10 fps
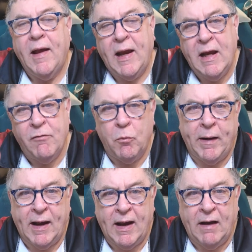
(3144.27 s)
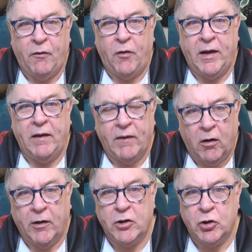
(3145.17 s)
Even when I had the
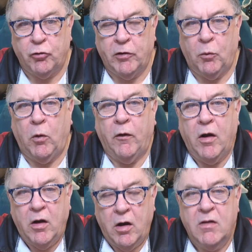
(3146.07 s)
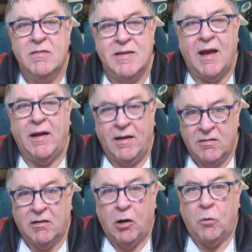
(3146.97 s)
halogen grill one set at
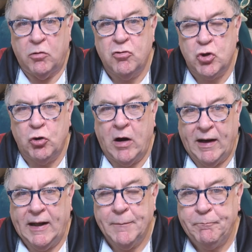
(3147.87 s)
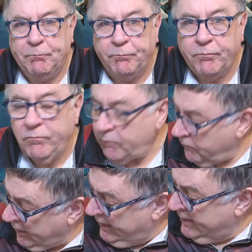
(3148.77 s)
its lowest tray,
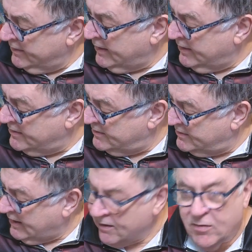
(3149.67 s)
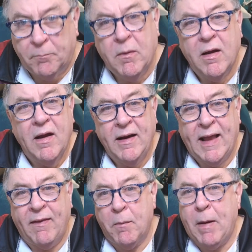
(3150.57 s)
it did tend to
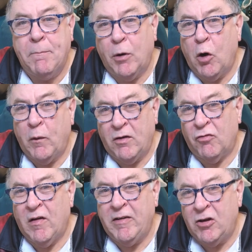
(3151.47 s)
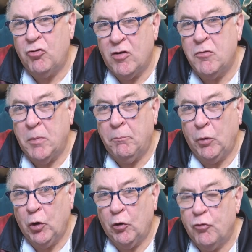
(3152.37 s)
get the pepperonis very crisp
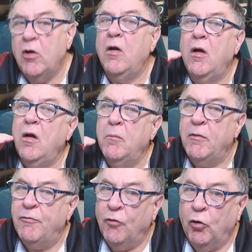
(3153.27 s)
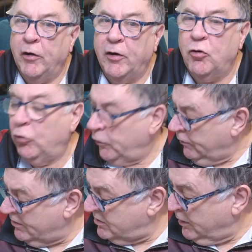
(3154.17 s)
and burnt before it had cooked
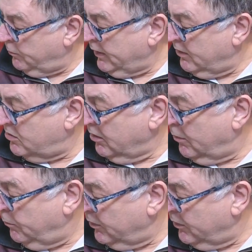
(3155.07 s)
the rest of the pizza.